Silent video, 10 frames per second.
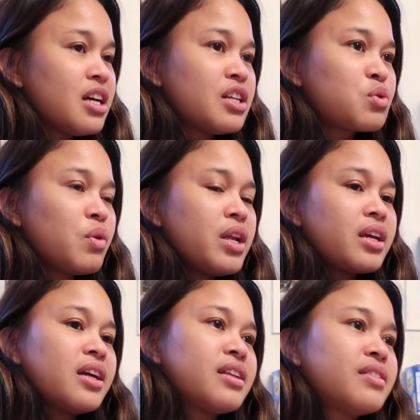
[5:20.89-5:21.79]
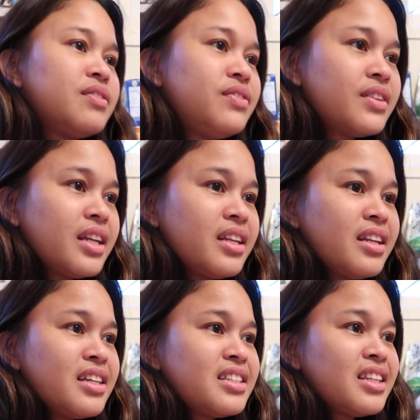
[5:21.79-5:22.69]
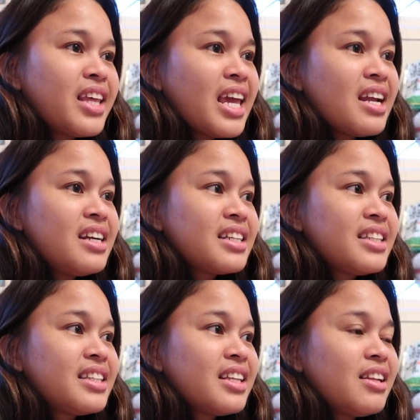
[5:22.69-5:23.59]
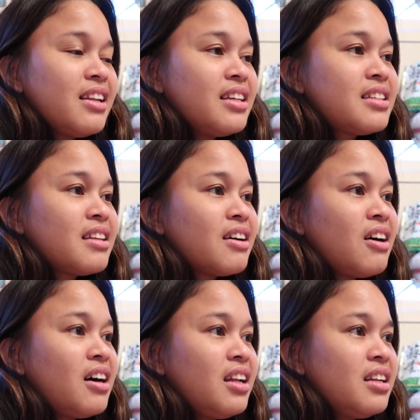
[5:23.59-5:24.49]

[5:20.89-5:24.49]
It's quiet again. And then I sit here. Listen, hon.